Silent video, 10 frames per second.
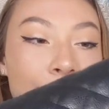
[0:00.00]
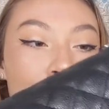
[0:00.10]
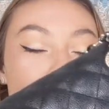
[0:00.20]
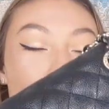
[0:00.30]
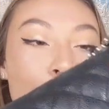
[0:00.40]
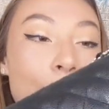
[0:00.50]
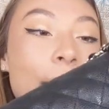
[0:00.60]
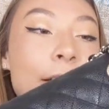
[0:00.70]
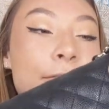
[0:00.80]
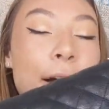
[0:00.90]
She brought it
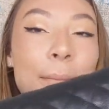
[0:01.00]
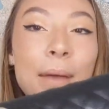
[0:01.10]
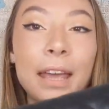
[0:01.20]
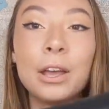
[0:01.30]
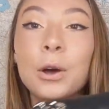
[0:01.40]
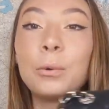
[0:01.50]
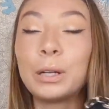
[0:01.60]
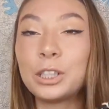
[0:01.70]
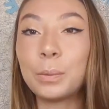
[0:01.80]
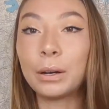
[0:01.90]
back from me
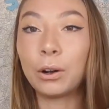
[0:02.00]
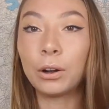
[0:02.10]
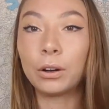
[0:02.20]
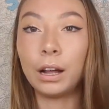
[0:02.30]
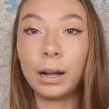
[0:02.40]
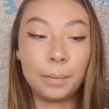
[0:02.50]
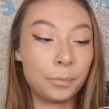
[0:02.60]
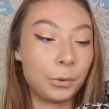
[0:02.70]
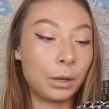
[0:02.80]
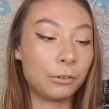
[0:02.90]
when she went on
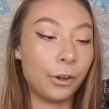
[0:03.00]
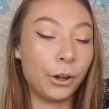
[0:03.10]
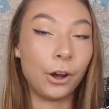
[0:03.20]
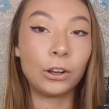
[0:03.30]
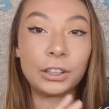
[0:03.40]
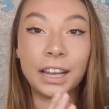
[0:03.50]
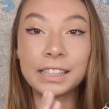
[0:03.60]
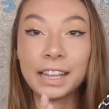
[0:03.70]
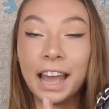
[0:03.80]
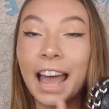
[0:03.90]
one of her holidays there.